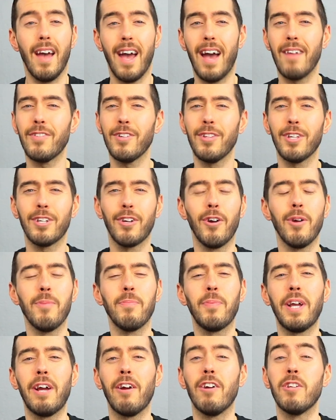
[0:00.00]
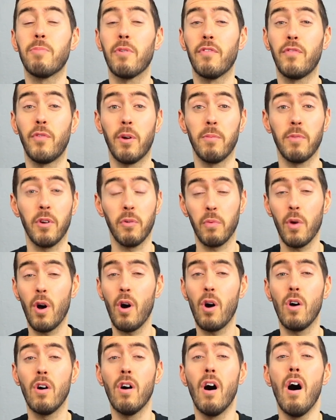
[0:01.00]
After the current player has performed a
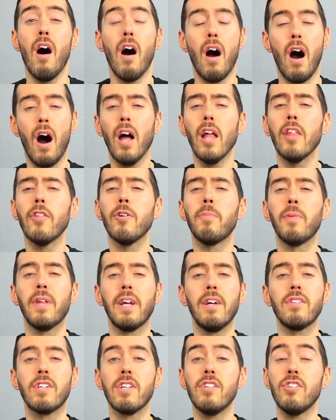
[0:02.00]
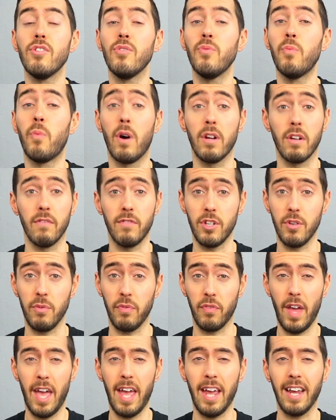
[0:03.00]
role, all other players can do one of two
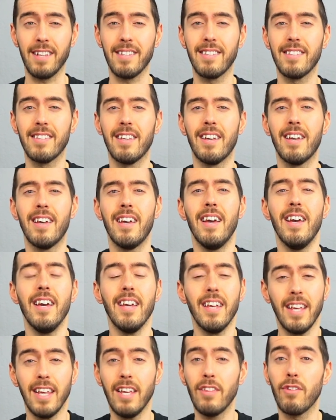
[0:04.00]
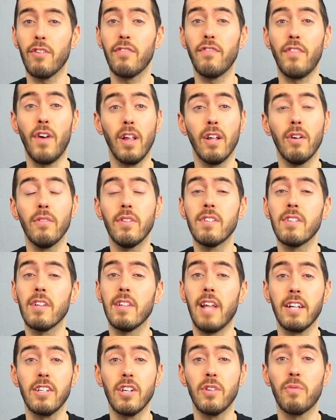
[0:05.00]
things. Either follow the
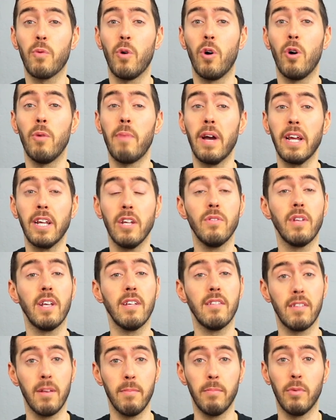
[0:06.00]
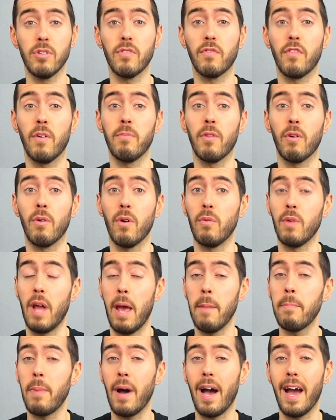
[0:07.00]
selected role by using symbols from their own
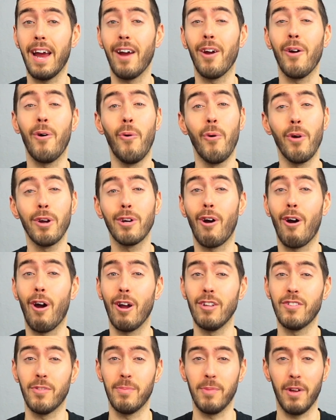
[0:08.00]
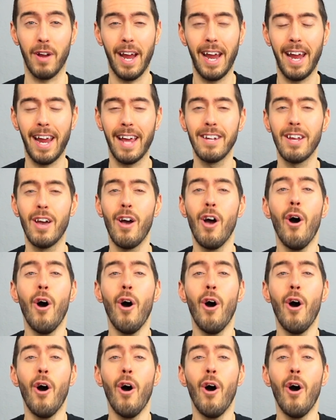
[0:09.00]
empire or cards from their hand,